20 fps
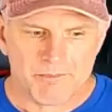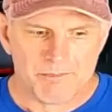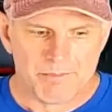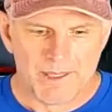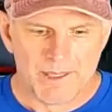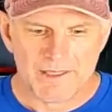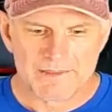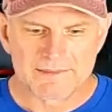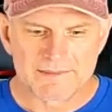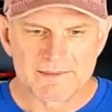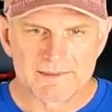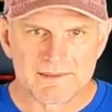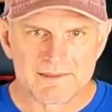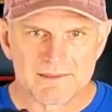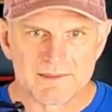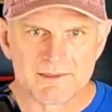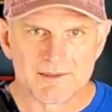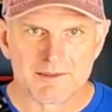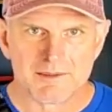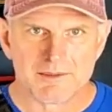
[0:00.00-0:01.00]
But
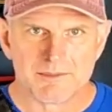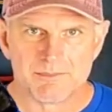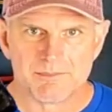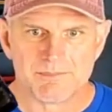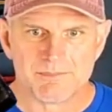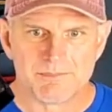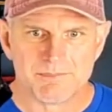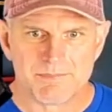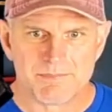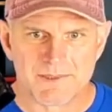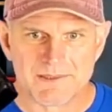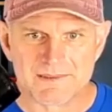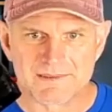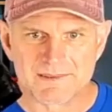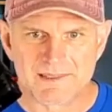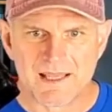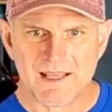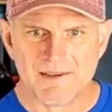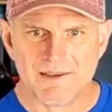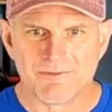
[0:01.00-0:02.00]
it's
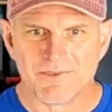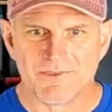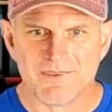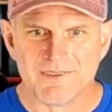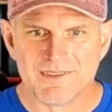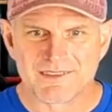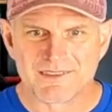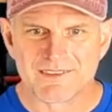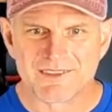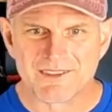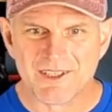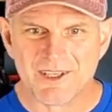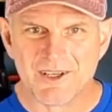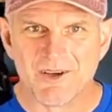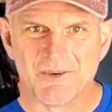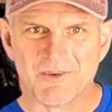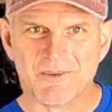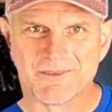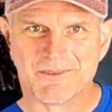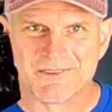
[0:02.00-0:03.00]
time for this to
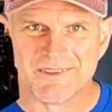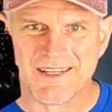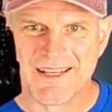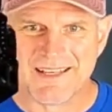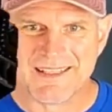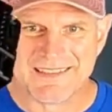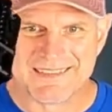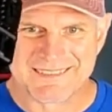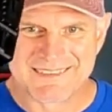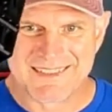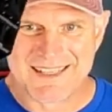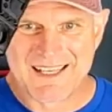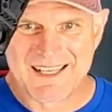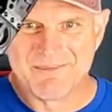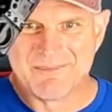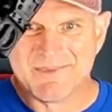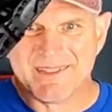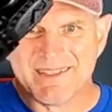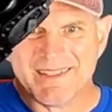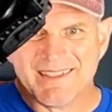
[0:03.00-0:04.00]
go, right? It's
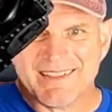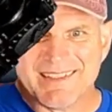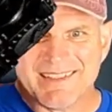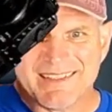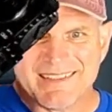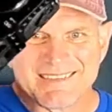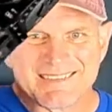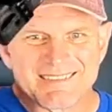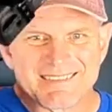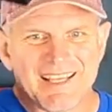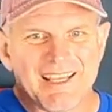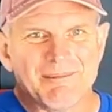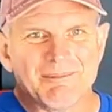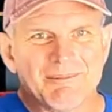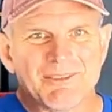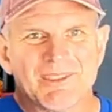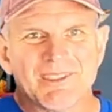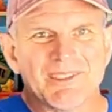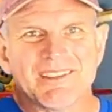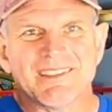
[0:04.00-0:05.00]
time
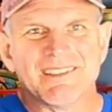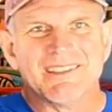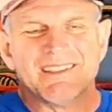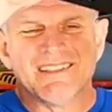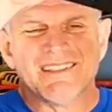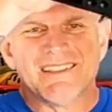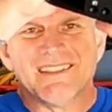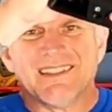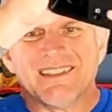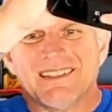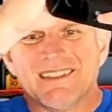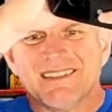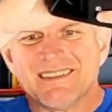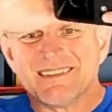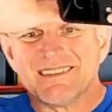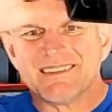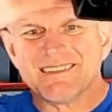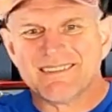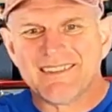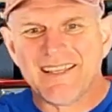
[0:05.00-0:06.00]
to
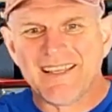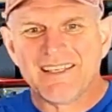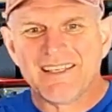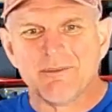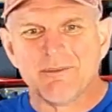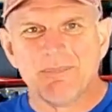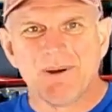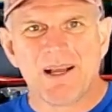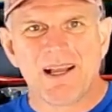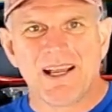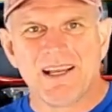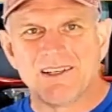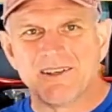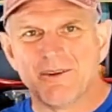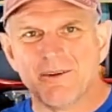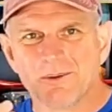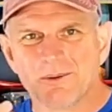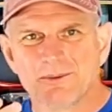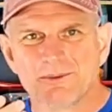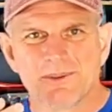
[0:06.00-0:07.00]
say goodbye to
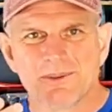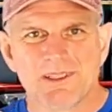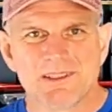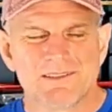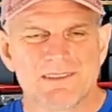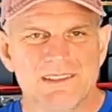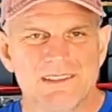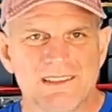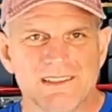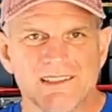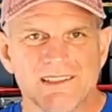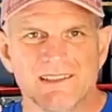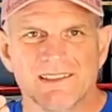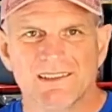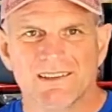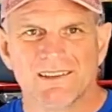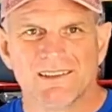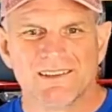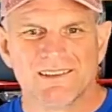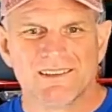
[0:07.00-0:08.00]
old trusty
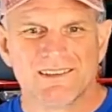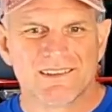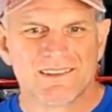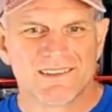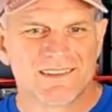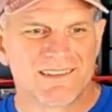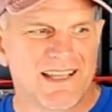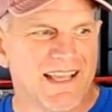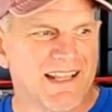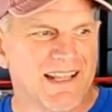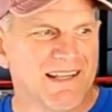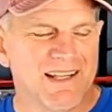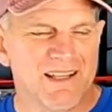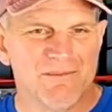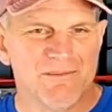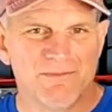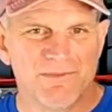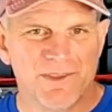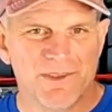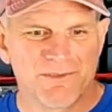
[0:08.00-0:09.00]
Canon
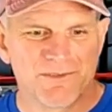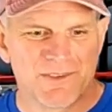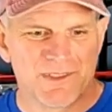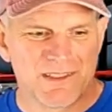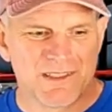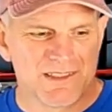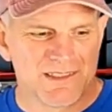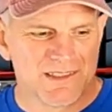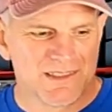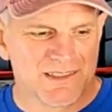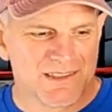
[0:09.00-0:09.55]
M50.